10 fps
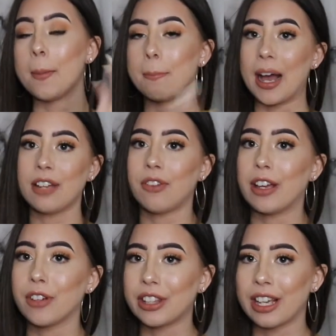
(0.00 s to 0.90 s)
my
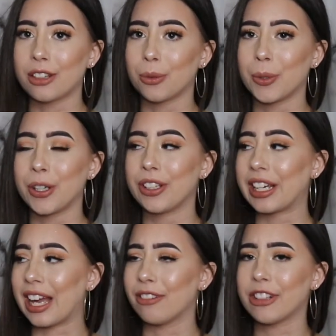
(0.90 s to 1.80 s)
favorite thing in the world
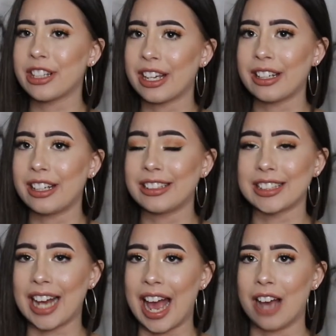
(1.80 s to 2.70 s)
like everything
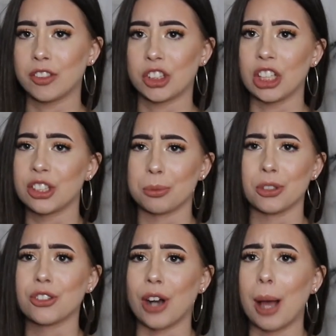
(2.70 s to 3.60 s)
needs to have
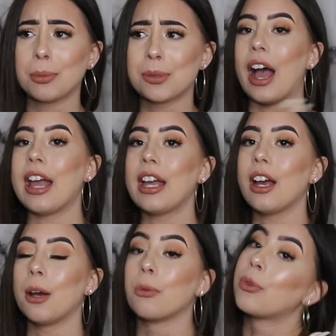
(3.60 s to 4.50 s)
adjustable straps i uh,